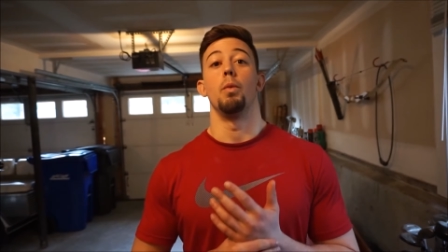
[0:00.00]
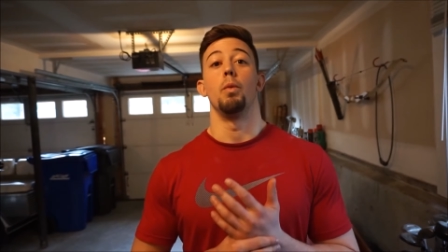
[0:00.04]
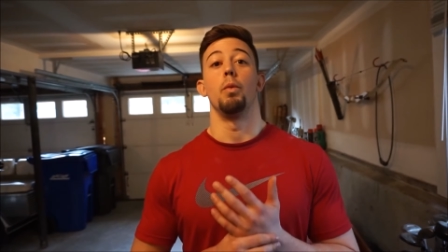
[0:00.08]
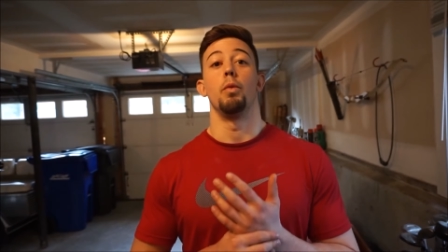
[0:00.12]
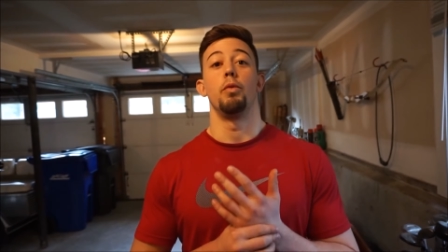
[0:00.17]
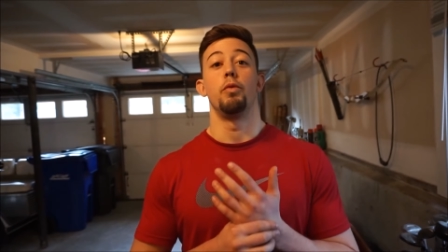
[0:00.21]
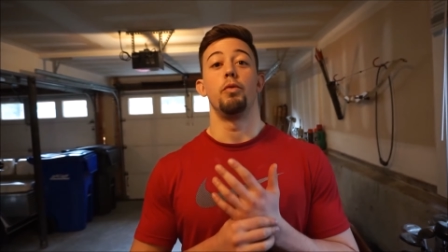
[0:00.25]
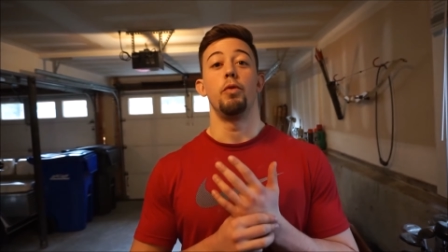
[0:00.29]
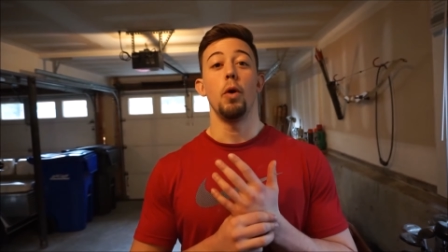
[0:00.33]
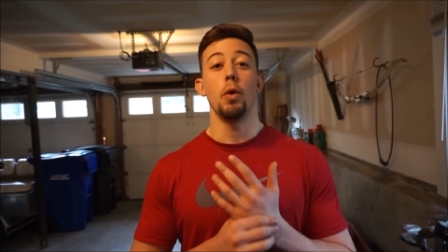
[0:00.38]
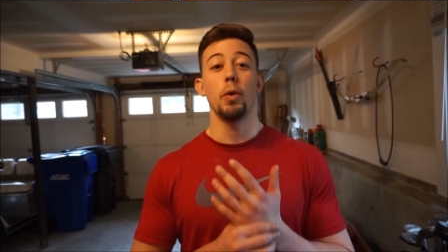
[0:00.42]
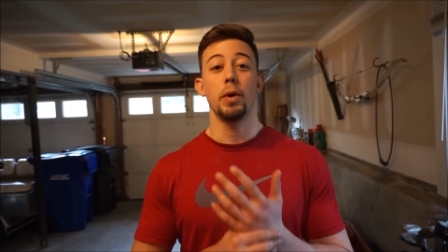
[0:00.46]

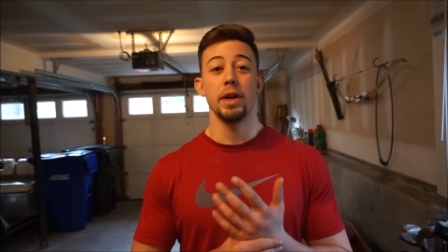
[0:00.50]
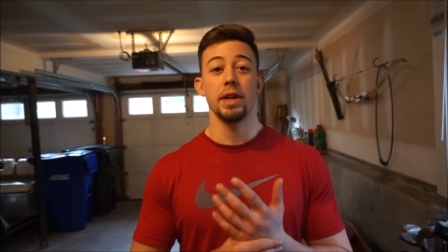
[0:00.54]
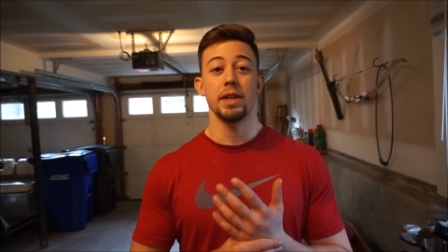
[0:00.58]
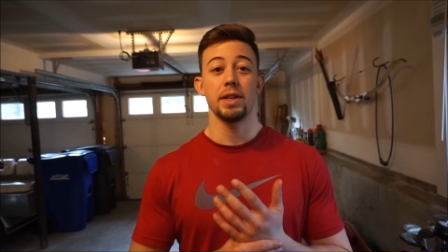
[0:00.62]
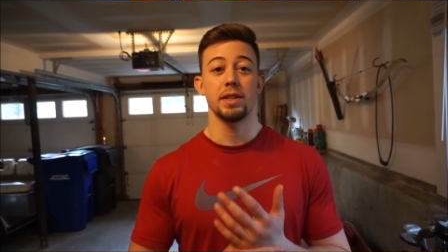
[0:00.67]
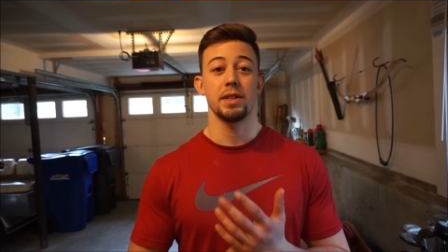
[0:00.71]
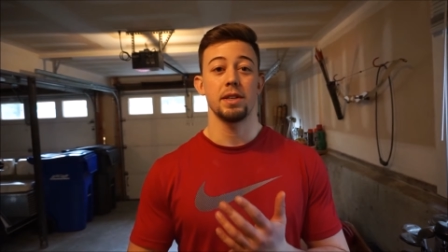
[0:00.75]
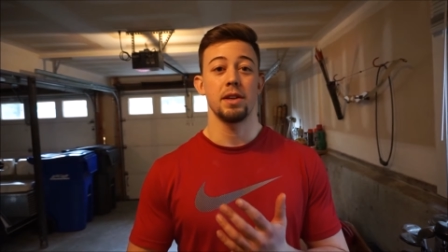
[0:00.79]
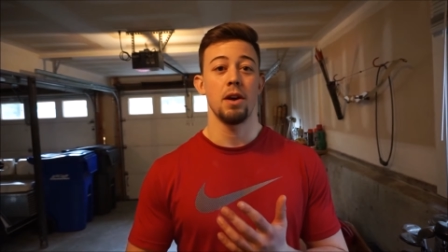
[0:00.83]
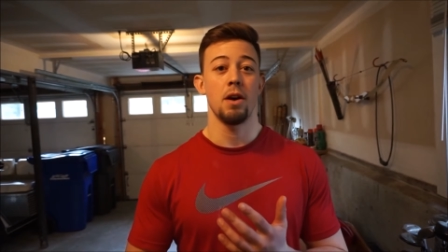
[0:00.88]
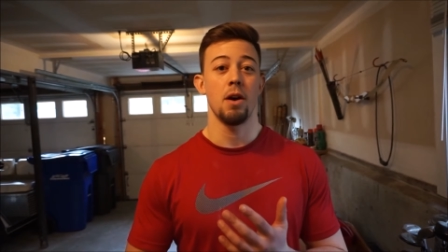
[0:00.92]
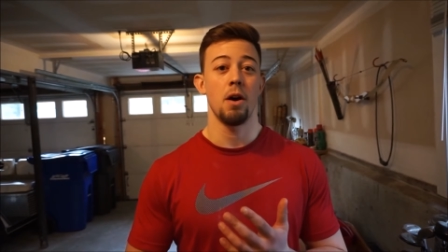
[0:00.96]

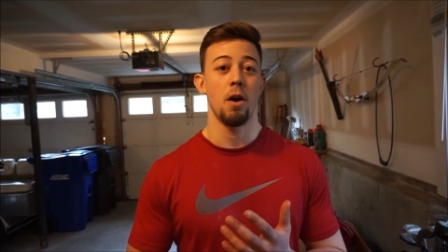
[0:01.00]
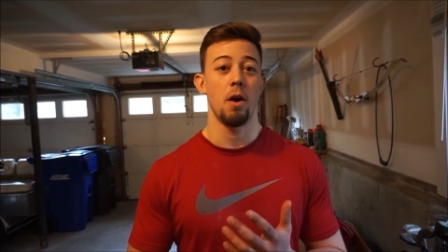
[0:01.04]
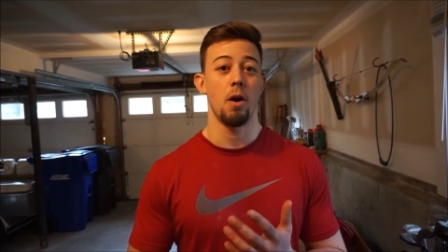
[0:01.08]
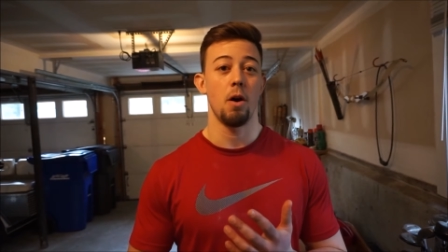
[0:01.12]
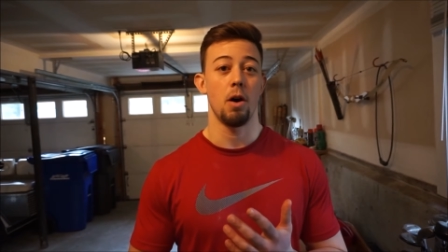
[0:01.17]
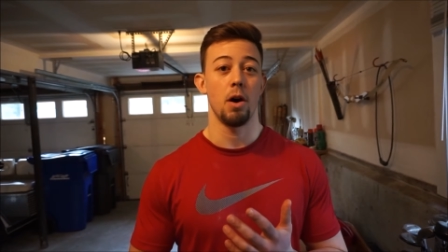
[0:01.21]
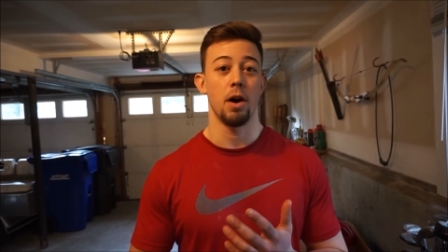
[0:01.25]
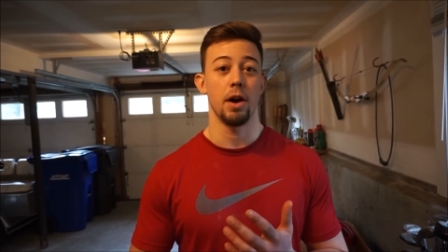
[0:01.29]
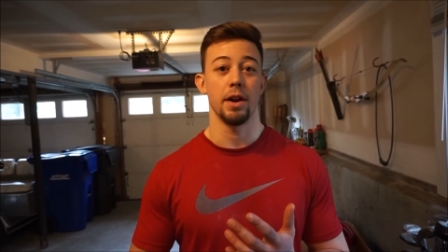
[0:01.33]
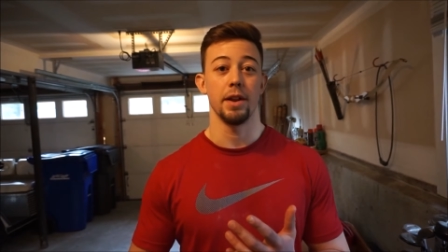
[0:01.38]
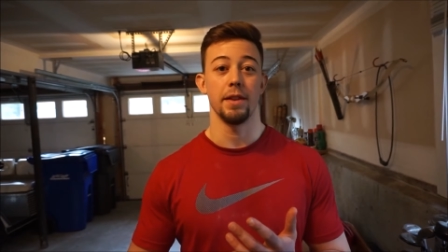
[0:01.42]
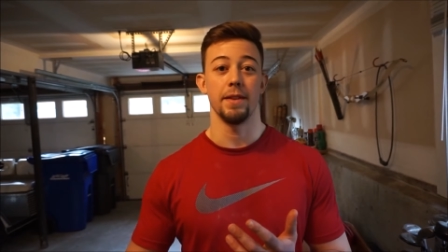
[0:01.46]
Focus
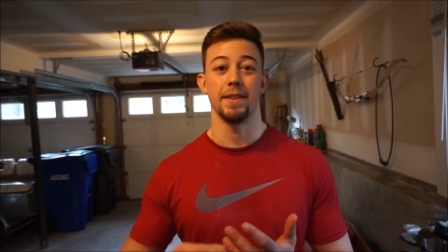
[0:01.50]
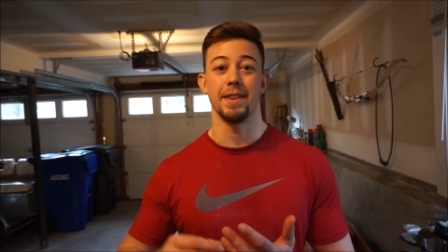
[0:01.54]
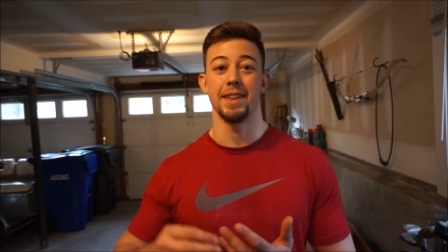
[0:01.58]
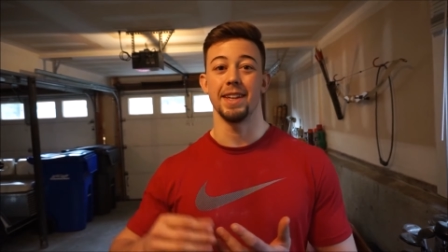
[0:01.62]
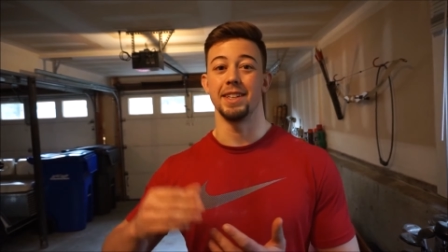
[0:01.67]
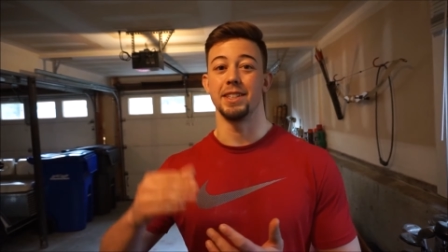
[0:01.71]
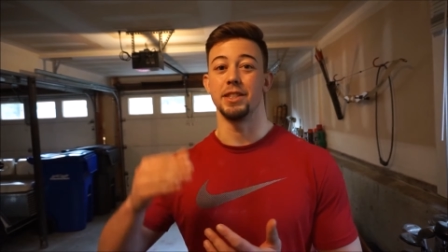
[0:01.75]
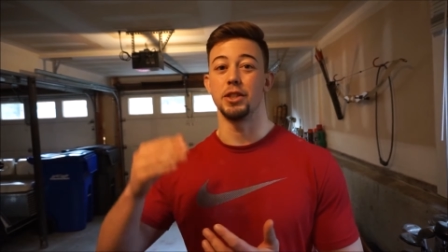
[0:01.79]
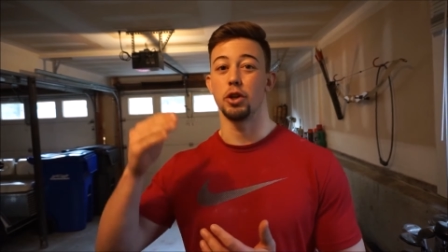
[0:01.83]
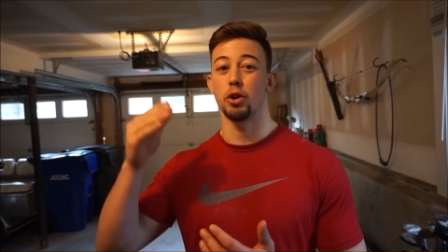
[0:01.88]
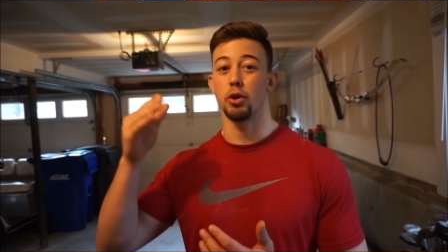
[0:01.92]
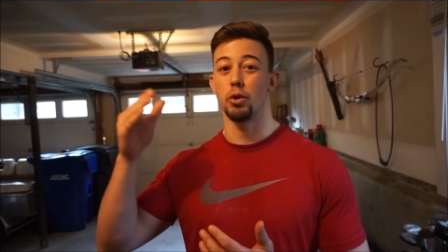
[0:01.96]
on
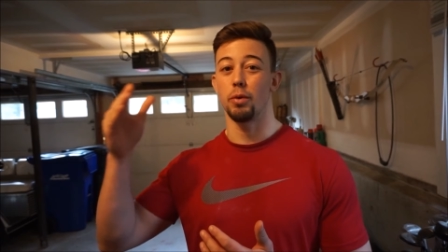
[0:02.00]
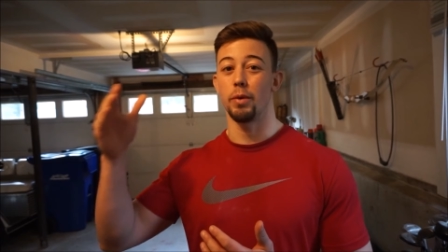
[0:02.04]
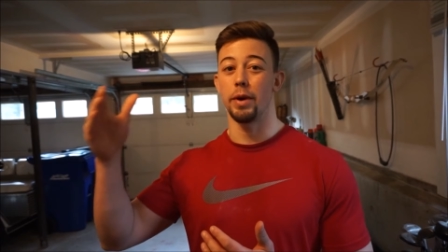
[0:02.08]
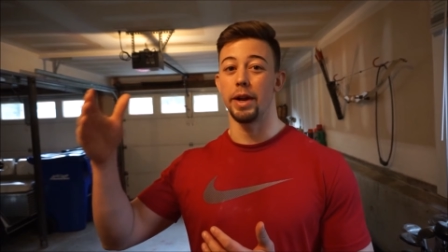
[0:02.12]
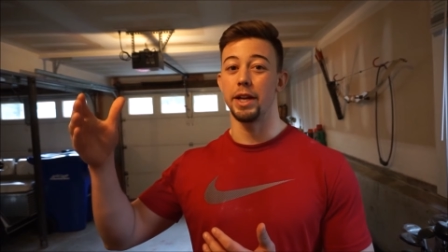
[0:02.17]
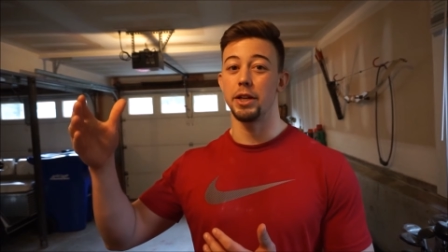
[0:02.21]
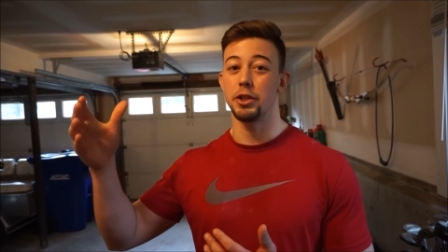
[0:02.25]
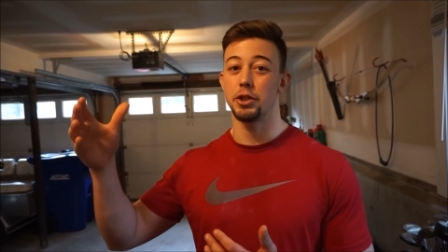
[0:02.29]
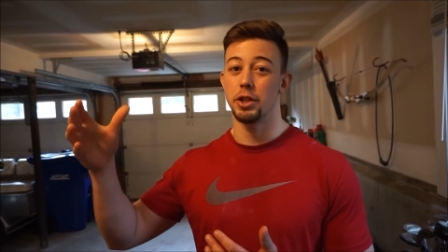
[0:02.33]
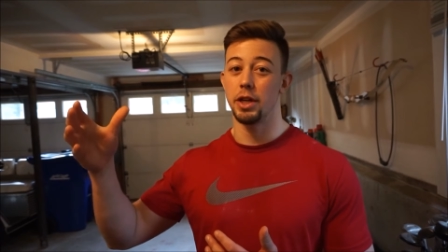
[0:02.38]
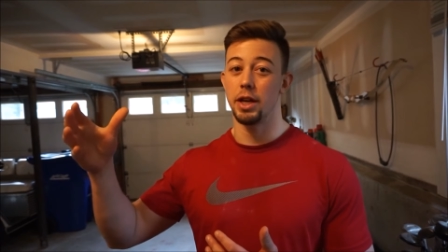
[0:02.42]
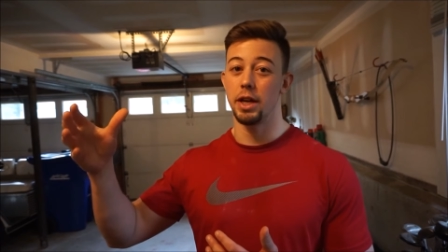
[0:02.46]
the
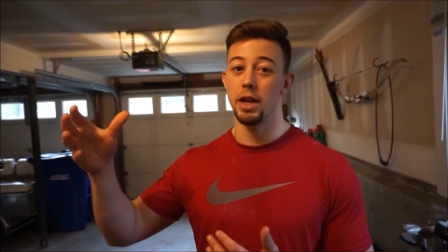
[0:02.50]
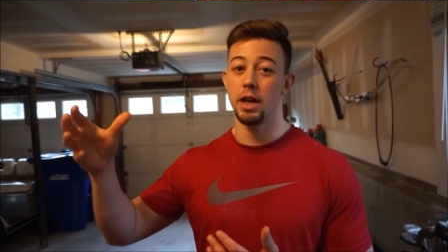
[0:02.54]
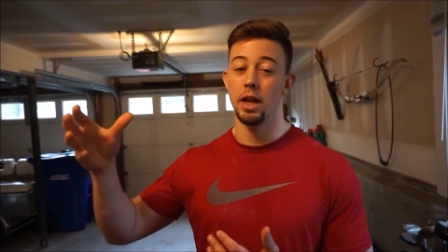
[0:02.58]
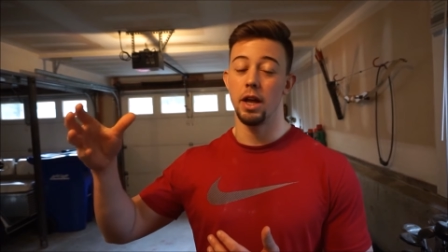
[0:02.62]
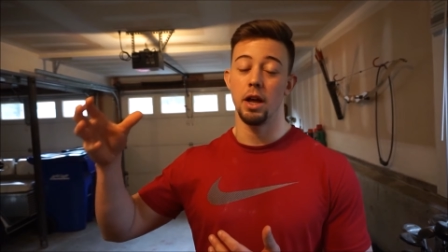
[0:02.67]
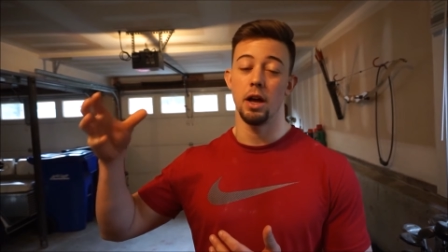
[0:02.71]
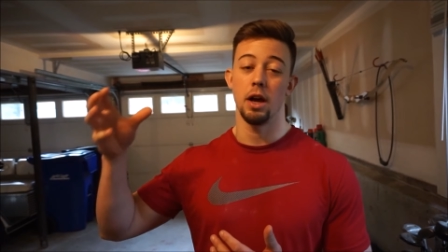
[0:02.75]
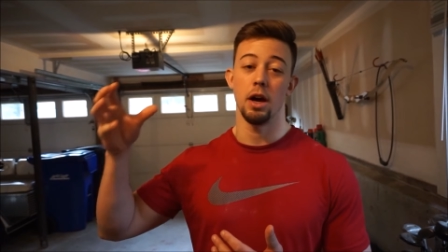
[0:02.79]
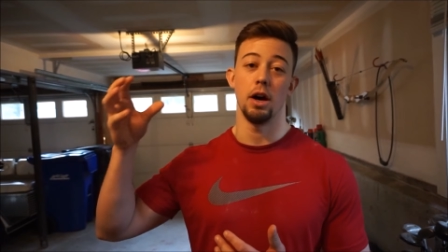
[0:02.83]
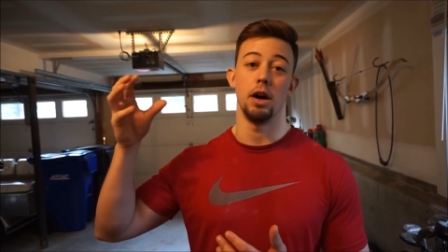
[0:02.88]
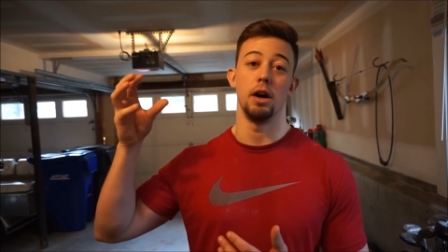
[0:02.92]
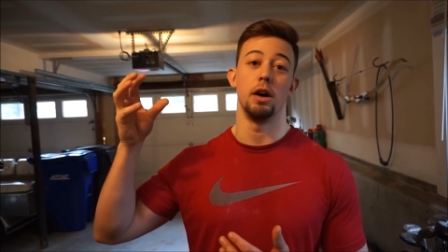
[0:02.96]
duration